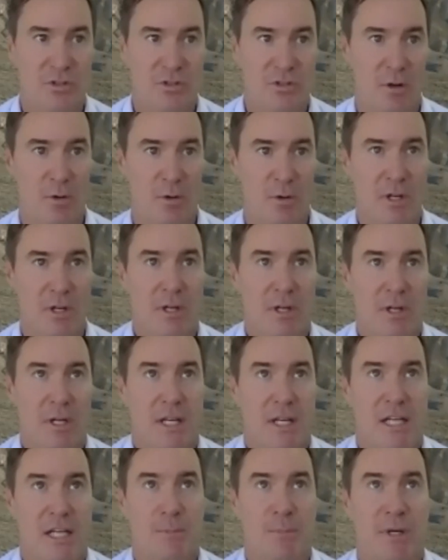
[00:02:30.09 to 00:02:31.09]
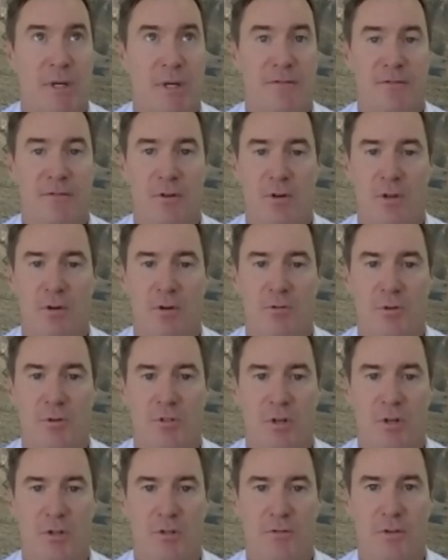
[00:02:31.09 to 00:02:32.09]
So expect further
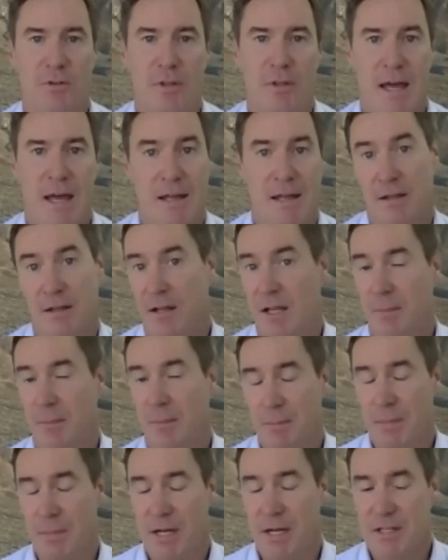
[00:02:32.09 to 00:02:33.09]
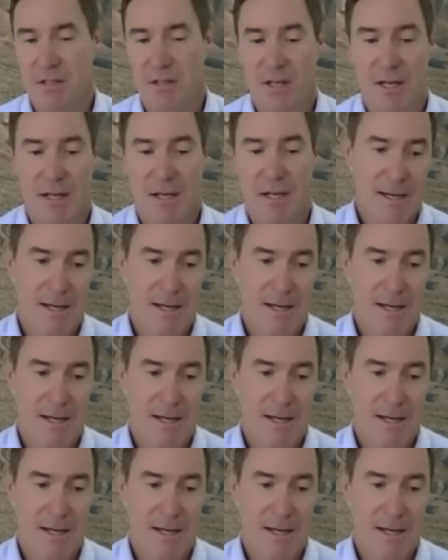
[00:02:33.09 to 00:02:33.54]
results from that in the coming months.